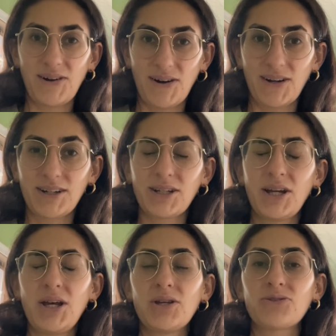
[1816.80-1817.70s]
card.
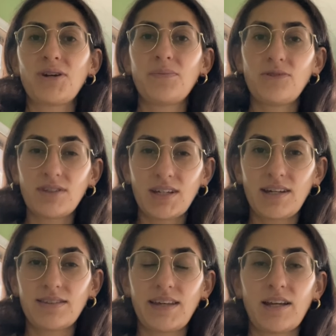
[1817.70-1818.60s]
So I'm using it
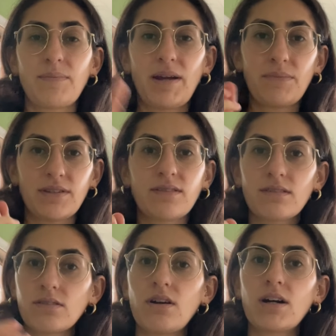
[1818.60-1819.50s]
as like my
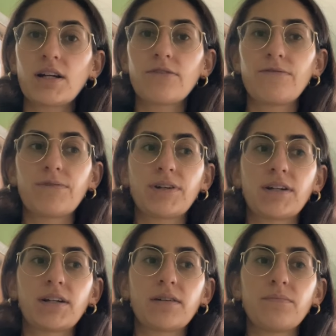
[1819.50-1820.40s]
business card
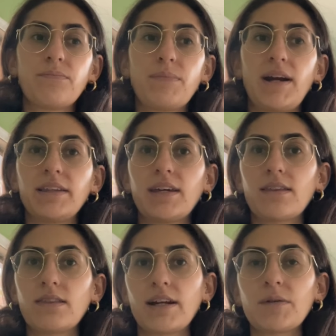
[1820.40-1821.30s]
for my like
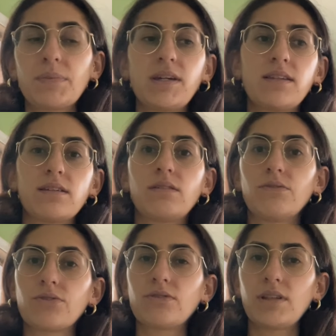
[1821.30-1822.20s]
therapy and then
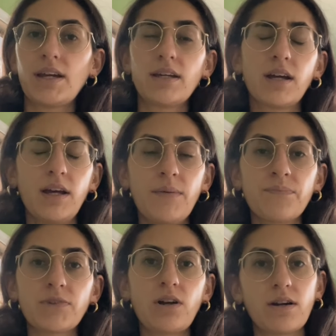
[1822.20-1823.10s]
also like
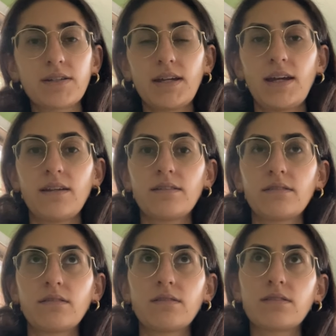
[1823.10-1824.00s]
content
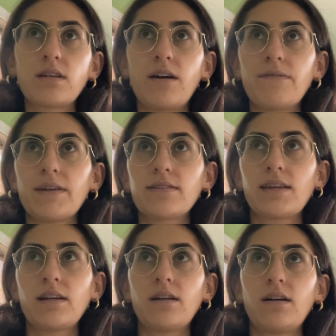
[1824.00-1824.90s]
stuff that's
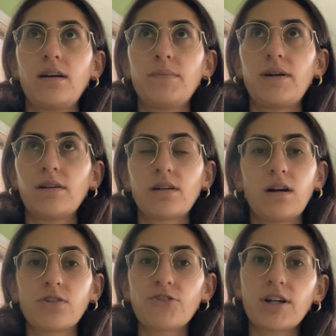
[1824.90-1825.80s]
like um, on a
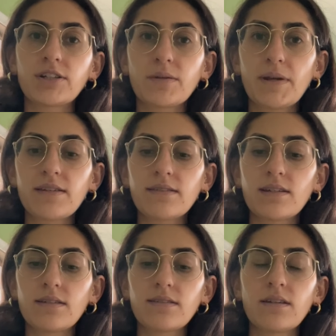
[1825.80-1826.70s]
contractor
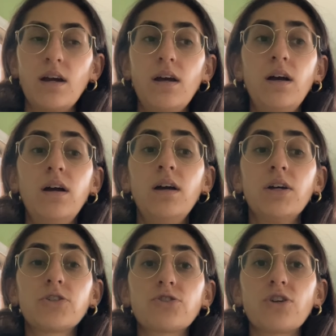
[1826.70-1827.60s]
basis.
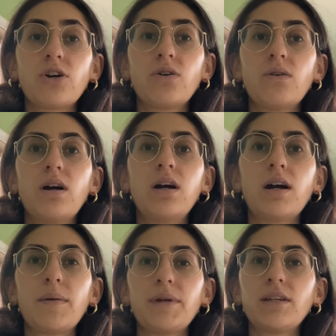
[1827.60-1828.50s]
So,
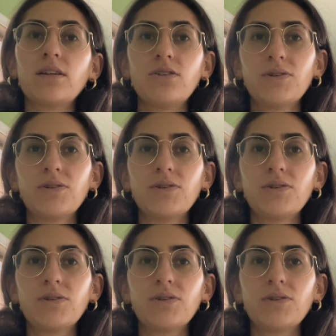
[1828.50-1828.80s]
I mean, you